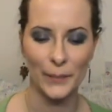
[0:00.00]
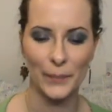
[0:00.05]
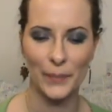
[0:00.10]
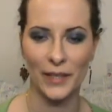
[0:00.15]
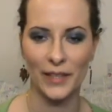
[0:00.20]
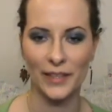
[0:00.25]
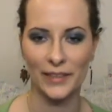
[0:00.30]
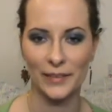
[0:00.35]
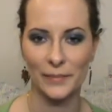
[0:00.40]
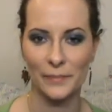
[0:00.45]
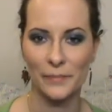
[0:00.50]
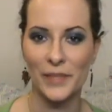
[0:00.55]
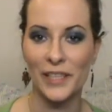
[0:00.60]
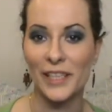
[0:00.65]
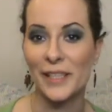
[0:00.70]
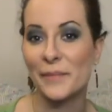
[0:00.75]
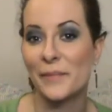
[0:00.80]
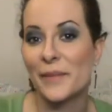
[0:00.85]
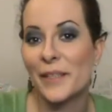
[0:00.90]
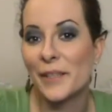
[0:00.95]
But
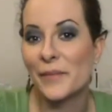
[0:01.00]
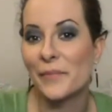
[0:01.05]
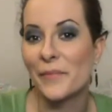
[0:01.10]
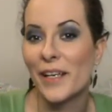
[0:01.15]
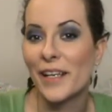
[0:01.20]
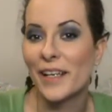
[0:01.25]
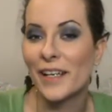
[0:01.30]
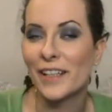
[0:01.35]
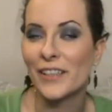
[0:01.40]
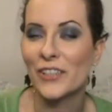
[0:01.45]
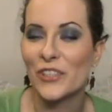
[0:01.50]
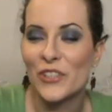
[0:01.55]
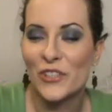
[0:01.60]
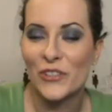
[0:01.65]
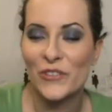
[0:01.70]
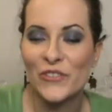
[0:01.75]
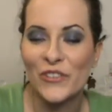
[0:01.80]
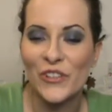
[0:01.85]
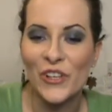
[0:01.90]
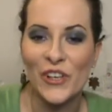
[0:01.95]
me being me, I should
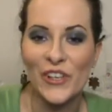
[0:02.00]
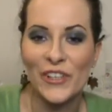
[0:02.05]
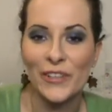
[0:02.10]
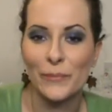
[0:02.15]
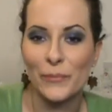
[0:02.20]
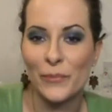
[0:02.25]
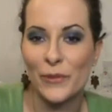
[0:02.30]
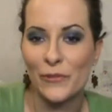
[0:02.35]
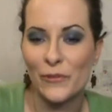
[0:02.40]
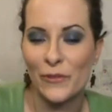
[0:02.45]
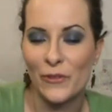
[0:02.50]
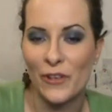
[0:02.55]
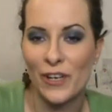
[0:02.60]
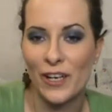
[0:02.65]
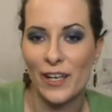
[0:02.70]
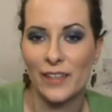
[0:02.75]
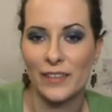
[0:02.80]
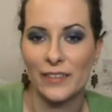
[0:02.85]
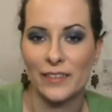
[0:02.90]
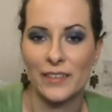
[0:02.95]
have known
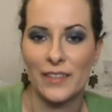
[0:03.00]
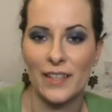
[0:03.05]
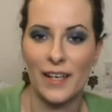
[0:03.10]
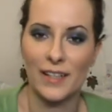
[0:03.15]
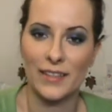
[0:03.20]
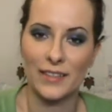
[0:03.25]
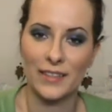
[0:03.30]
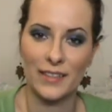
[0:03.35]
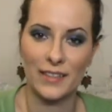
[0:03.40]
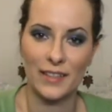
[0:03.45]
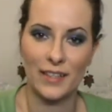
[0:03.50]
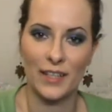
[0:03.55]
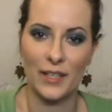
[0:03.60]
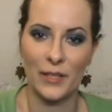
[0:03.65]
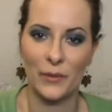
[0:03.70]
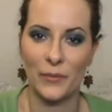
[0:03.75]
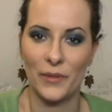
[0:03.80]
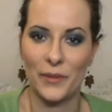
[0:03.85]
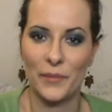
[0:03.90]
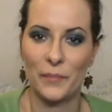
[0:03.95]
beforehand that
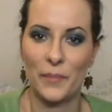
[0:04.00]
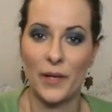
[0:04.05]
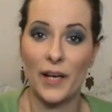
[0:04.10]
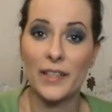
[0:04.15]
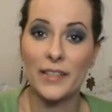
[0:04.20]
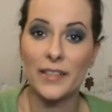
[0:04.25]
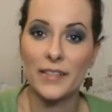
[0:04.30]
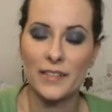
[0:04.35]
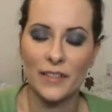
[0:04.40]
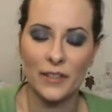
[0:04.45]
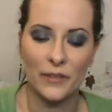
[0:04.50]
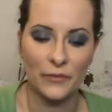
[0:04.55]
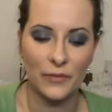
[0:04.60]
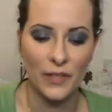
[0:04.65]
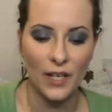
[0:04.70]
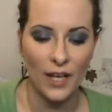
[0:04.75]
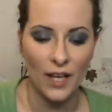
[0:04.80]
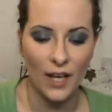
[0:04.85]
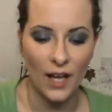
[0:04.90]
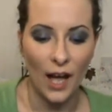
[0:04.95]
I would buy stuff.
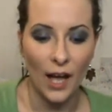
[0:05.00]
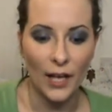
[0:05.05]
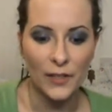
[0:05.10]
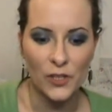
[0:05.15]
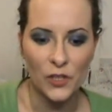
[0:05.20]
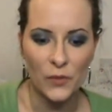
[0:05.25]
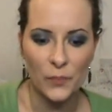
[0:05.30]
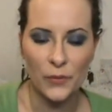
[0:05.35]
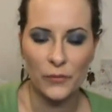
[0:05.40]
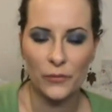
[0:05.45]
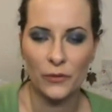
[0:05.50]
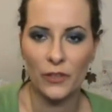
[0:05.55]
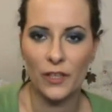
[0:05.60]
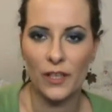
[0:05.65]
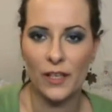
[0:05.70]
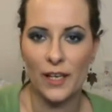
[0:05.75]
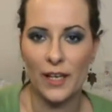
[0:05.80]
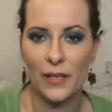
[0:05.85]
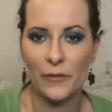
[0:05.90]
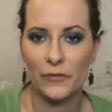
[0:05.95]
And just before
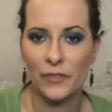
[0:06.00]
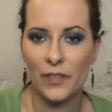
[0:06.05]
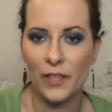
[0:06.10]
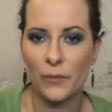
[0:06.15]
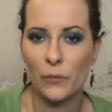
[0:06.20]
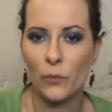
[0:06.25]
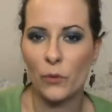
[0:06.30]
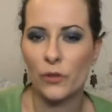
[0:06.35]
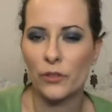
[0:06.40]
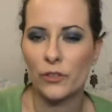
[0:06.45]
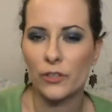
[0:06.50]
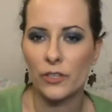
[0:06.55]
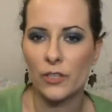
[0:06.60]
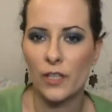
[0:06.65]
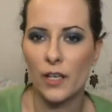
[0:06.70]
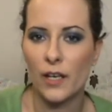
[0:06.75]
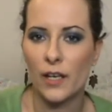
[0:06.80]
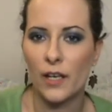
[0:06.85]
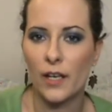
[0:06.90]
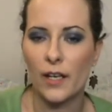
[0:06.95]
I left, I watched
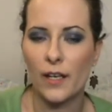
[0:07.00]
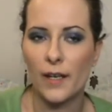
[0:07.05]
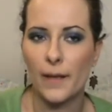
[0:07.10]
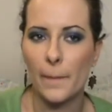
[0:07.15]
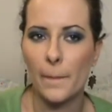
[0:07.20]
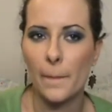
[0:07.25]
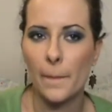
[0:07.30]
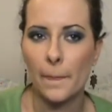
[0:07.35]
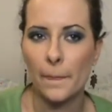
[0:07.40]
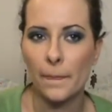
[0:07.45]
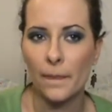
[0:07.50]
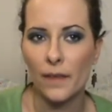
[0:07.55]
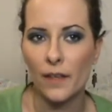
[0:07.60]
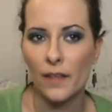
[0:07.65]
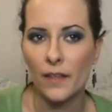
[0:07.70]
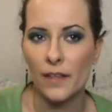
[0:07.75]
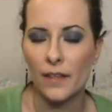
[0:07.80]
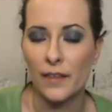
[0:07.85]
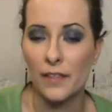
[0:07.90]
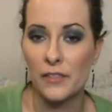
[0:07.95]
the
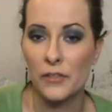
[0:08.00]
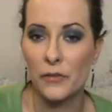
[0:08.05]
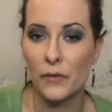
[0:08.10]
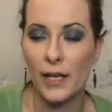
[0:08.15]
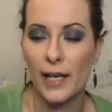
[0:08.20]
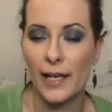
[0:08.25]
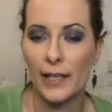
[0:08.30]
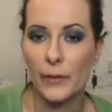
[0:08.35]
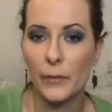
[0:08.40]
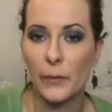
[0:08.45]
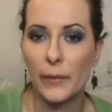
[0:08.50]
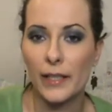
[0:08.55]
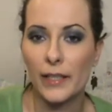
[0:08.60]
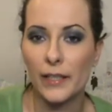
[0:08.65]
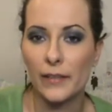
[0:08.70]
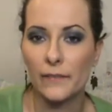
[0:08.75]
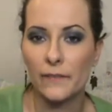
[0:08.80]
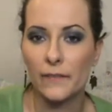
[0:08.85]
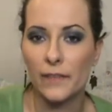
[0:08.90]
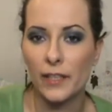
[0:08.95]
drag
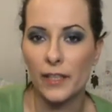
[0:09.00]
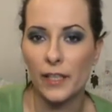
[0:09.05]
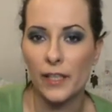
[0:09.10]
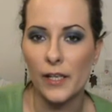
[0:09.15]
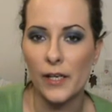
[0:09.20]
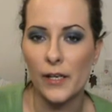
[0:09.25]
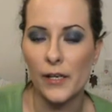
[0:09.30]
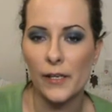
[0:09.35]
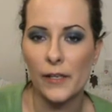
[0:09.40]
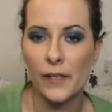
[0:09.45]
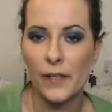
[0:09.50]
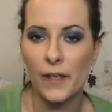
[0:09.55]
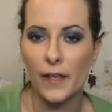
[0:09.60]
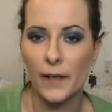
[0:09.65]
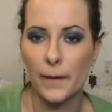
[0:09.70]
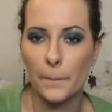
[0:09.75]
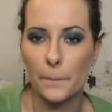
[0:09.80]
queen video